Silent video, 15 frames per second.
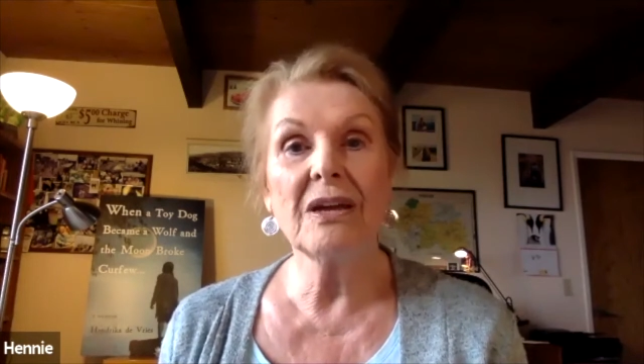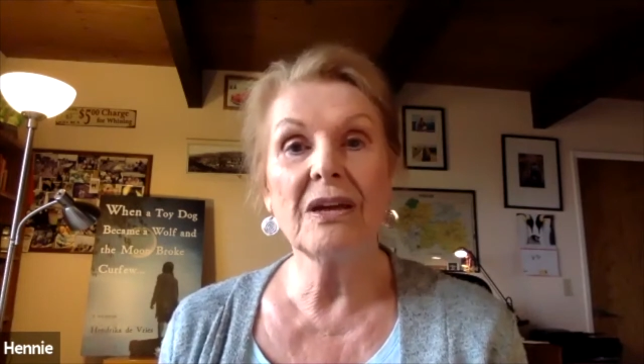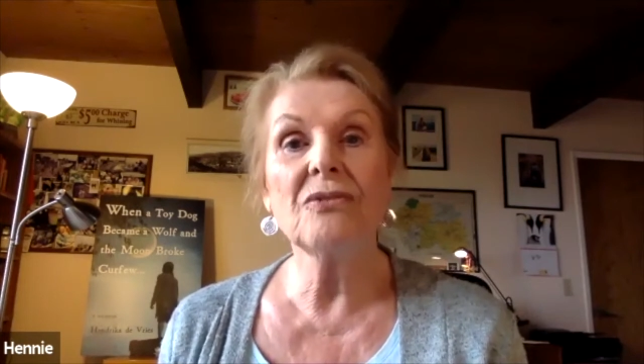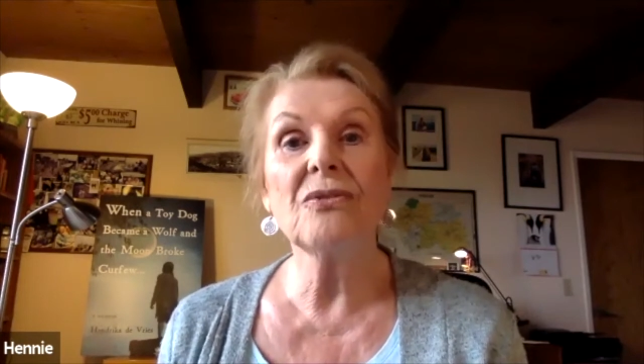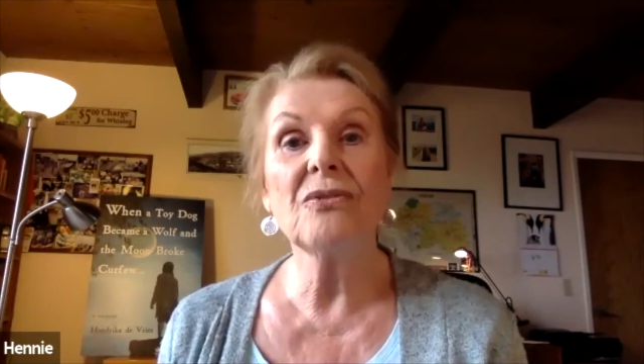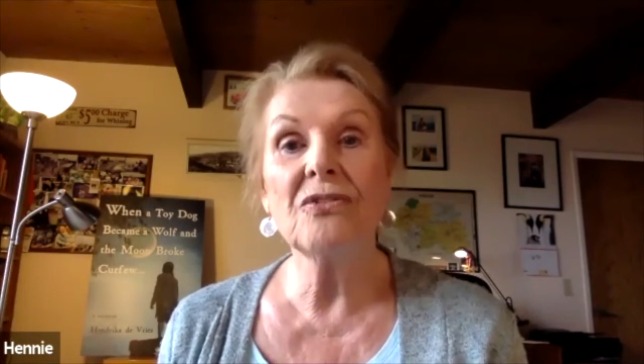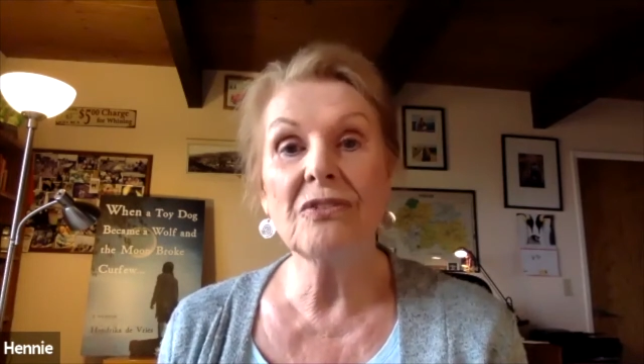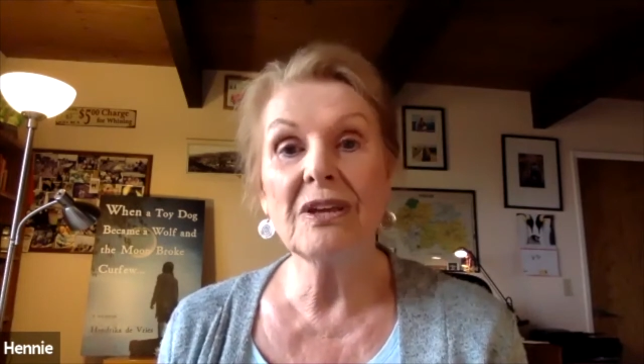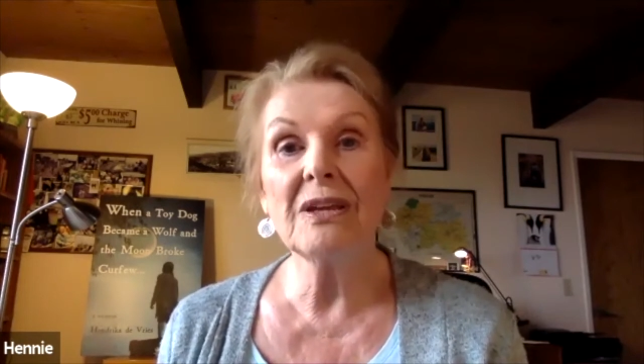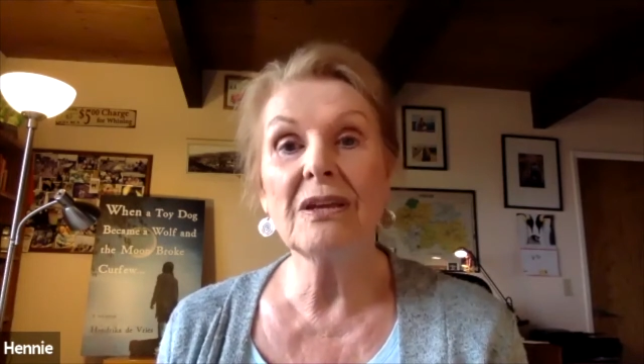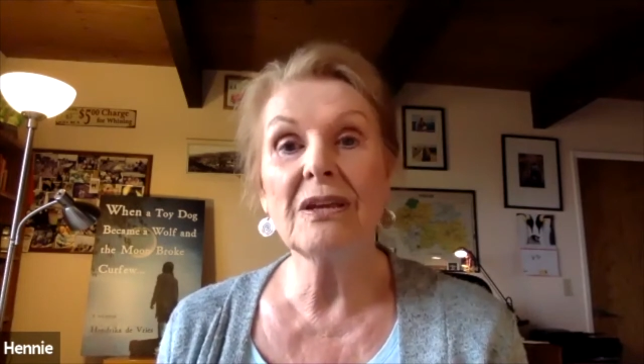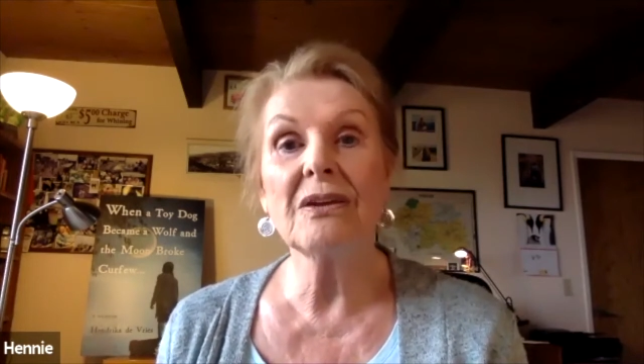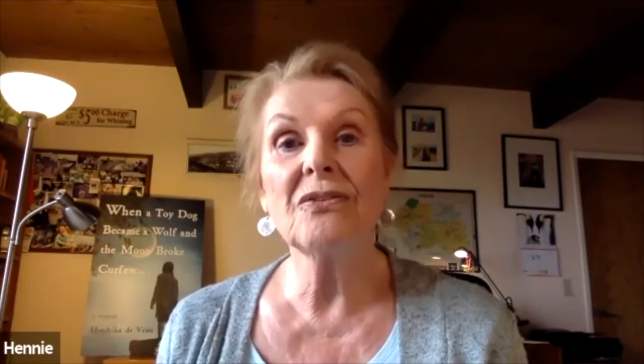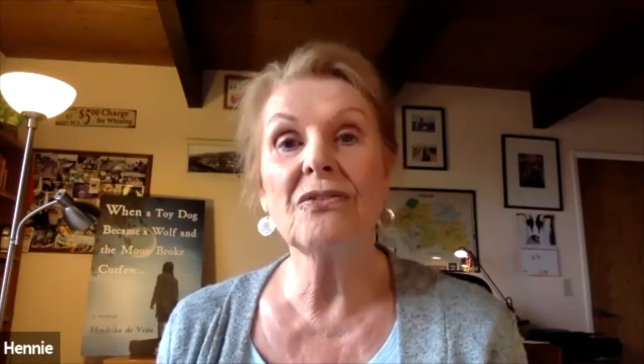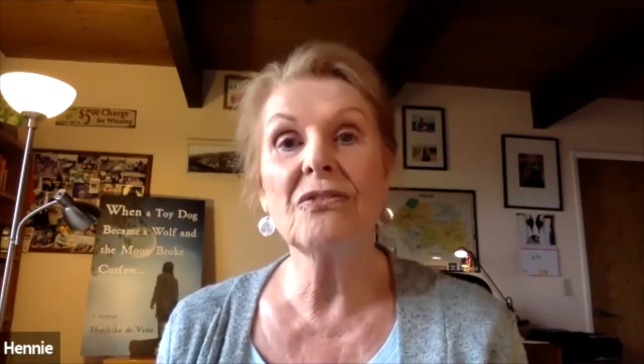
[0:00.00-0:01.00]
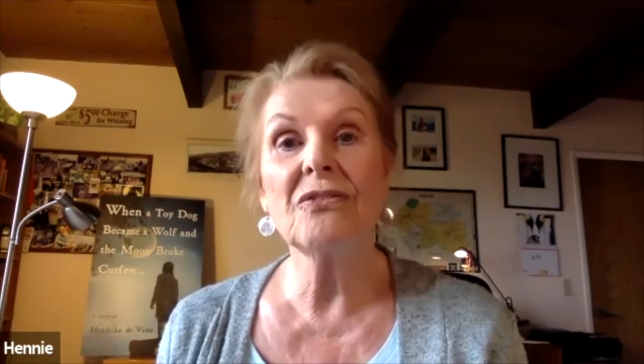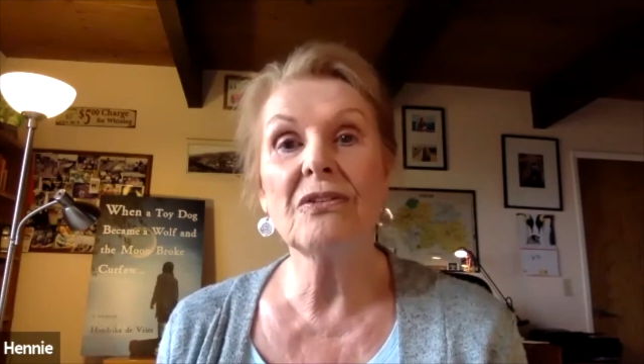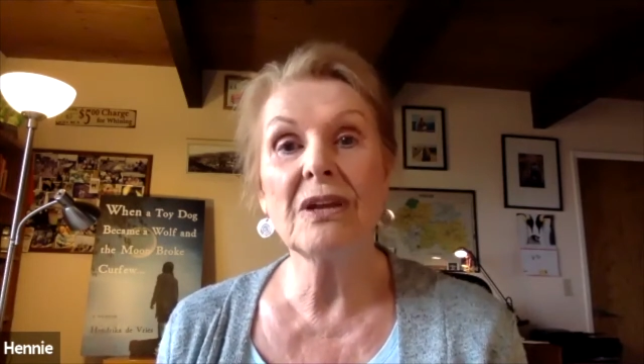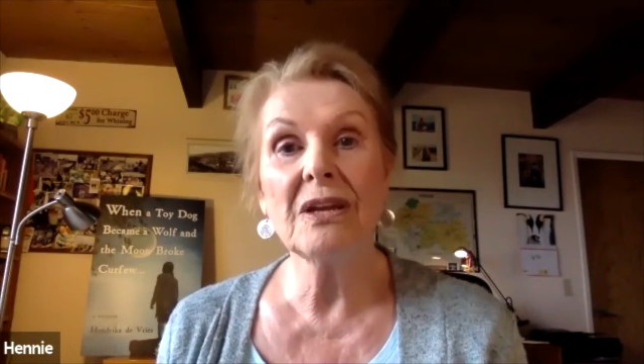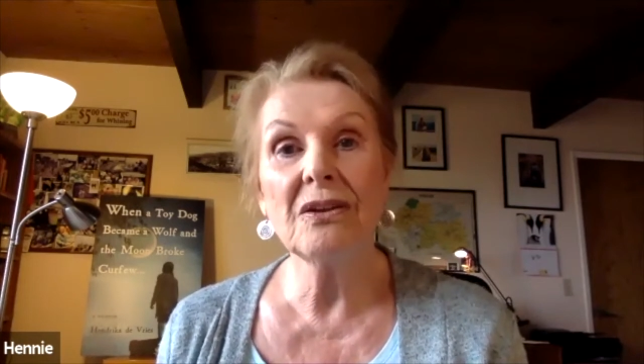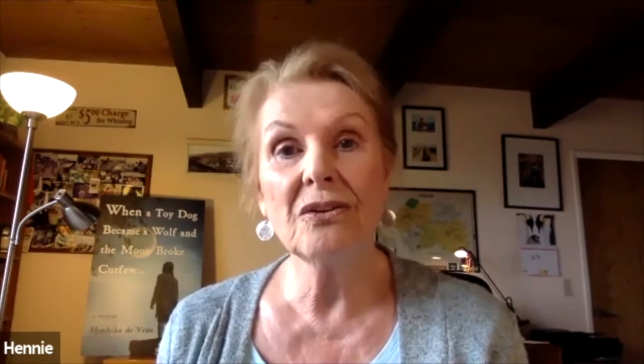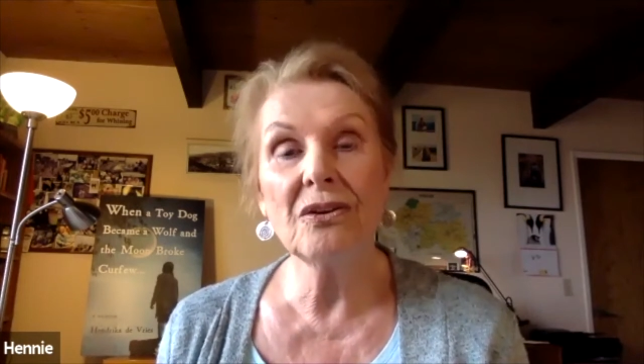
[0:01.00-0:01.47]
and resilience
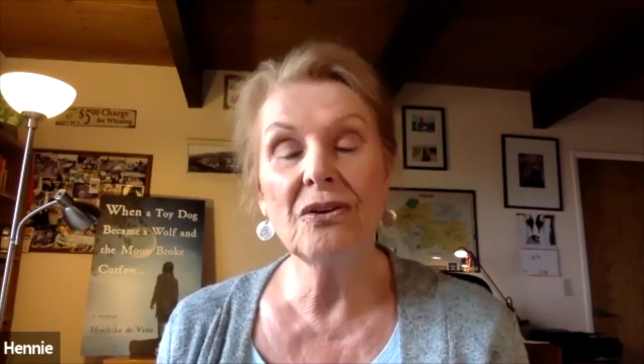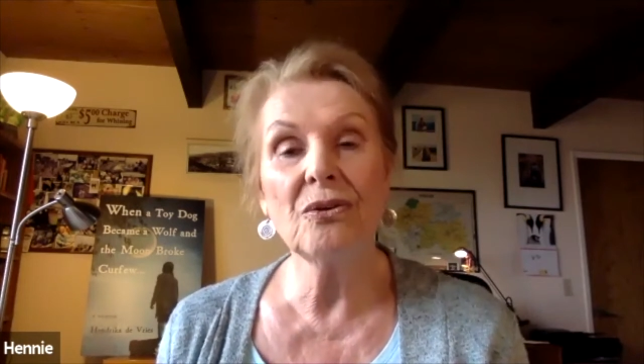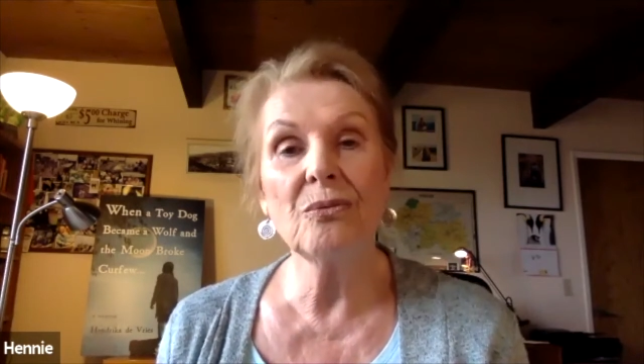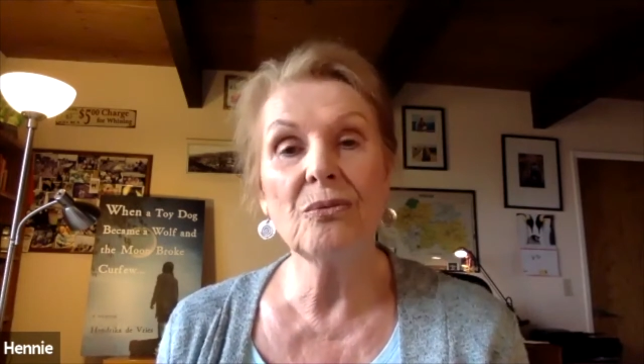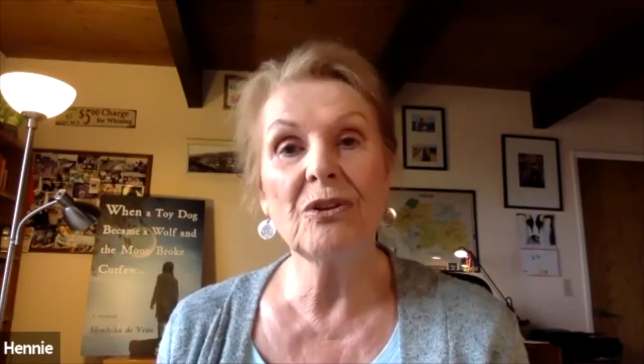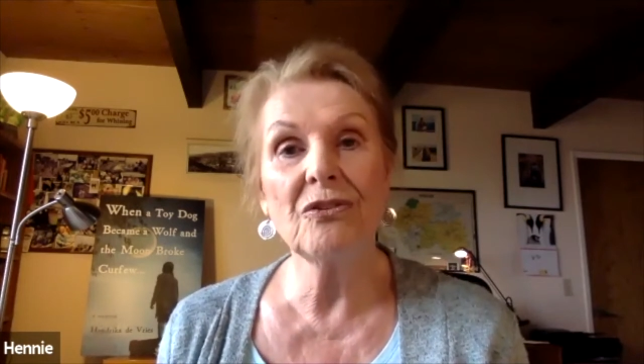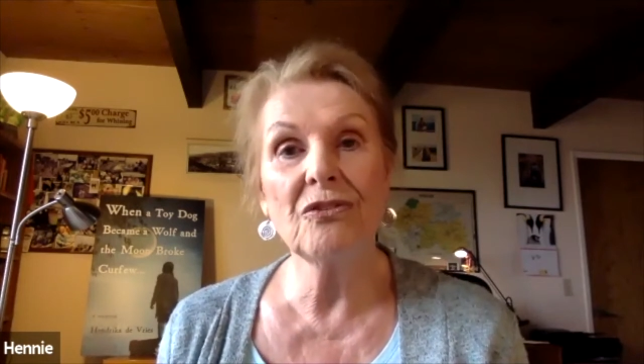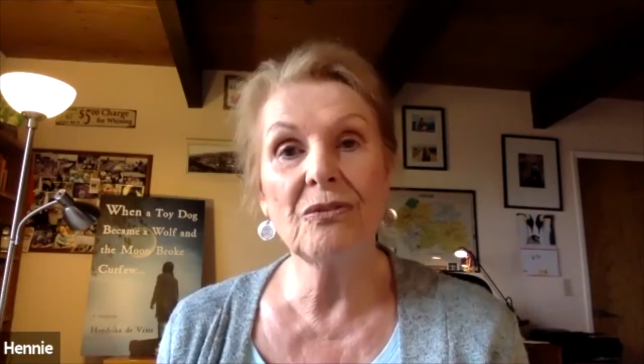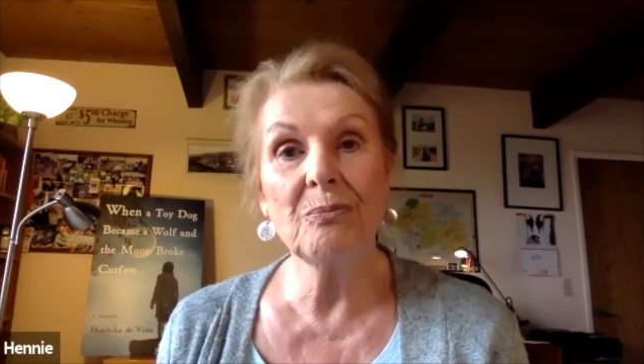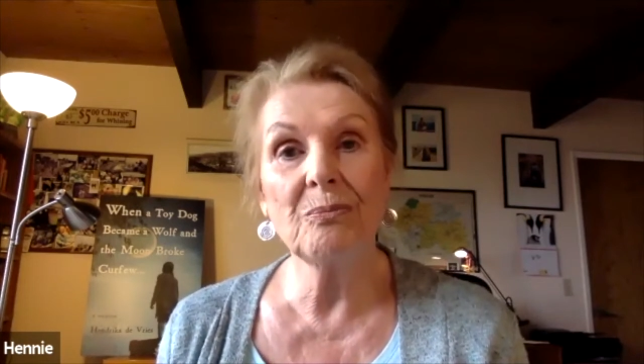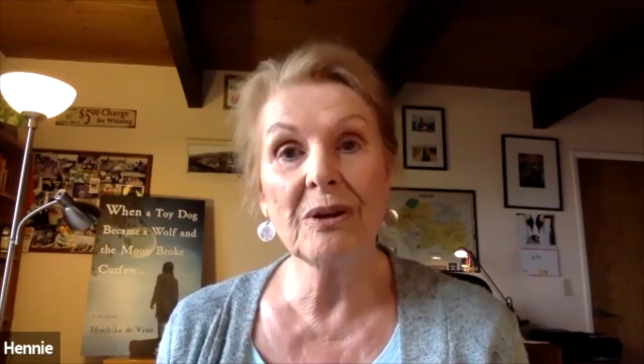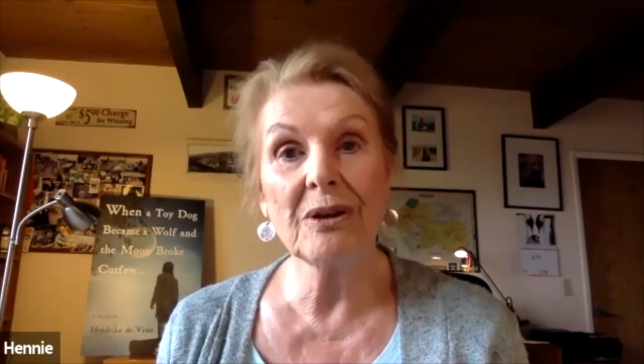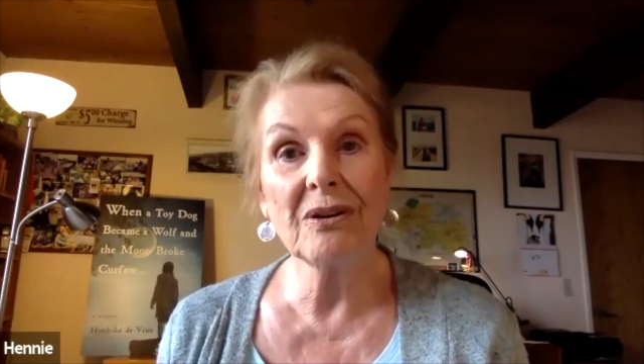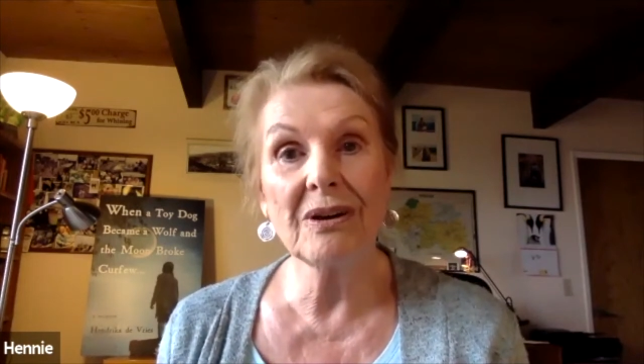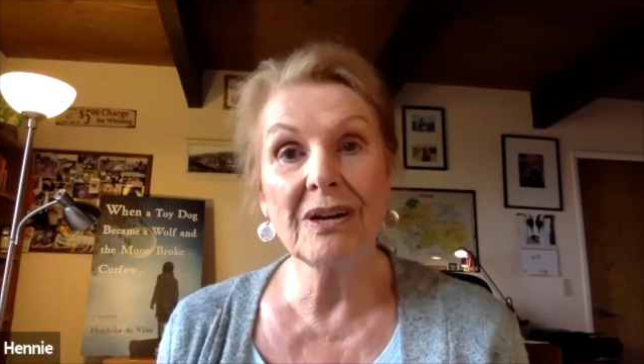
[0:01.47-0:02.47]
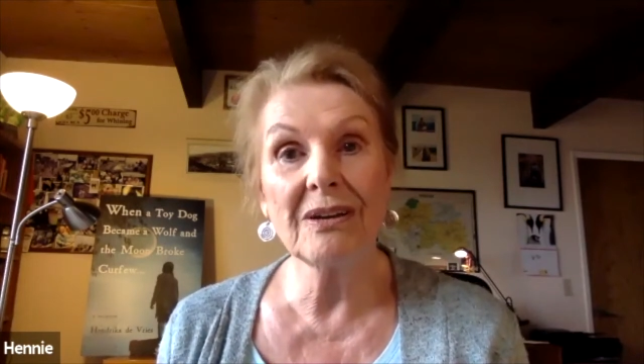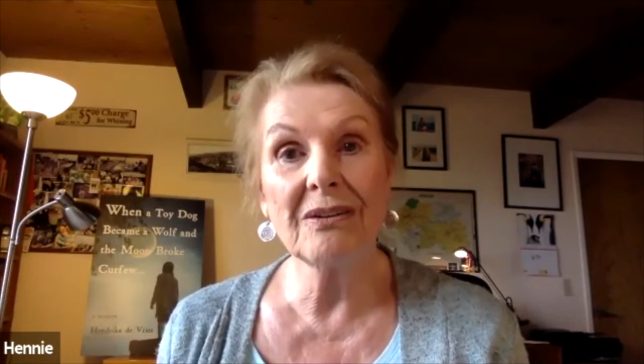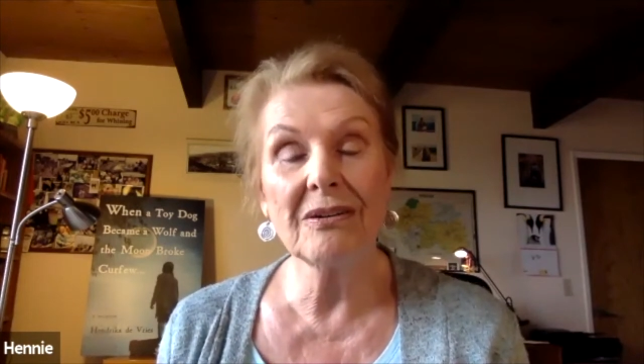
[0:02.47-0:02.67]
in the human spirit.